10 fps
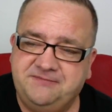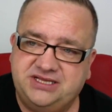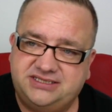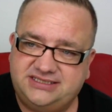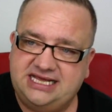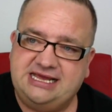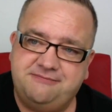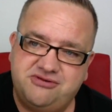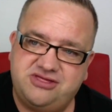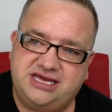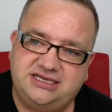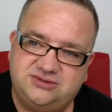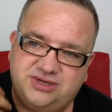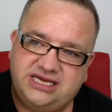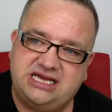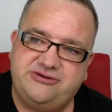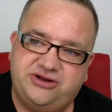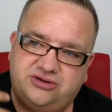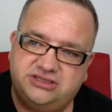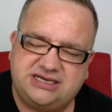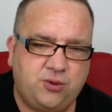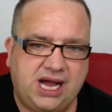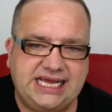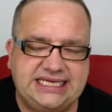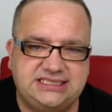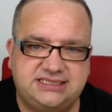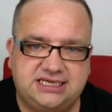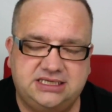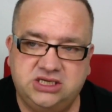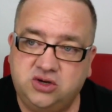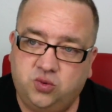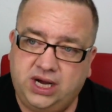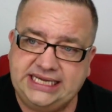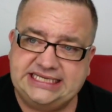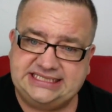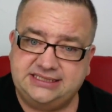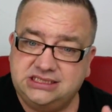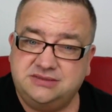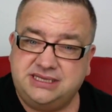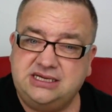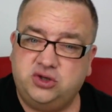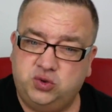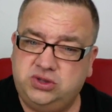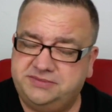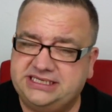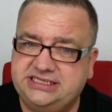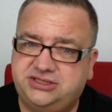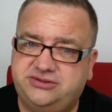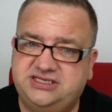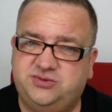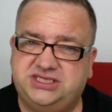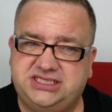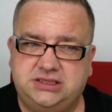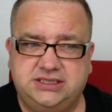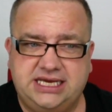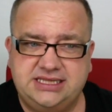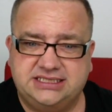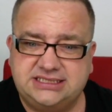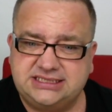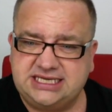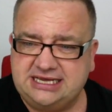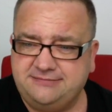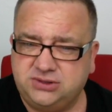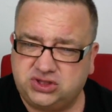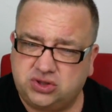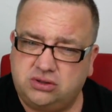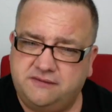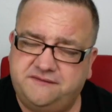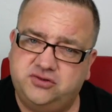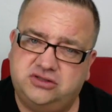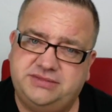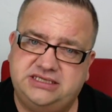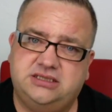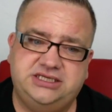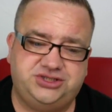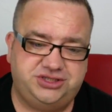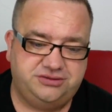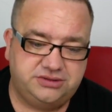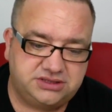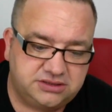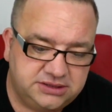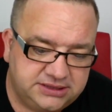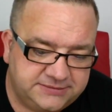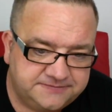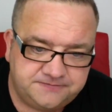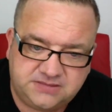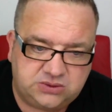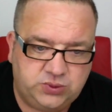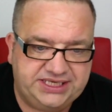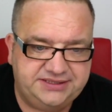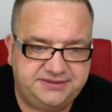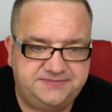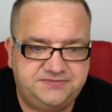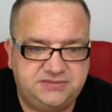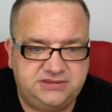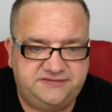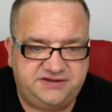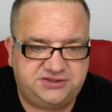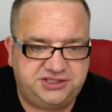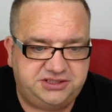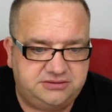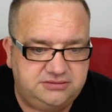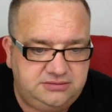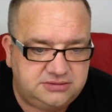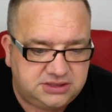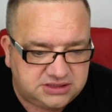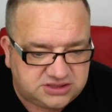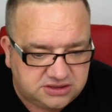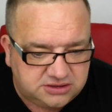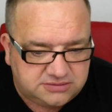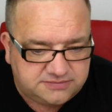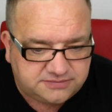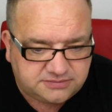the same things we're hearing all the time. Why is that? Why is it that no matter who the manager is, we still get the same sort of fundamental issues? Weird. FSG. So,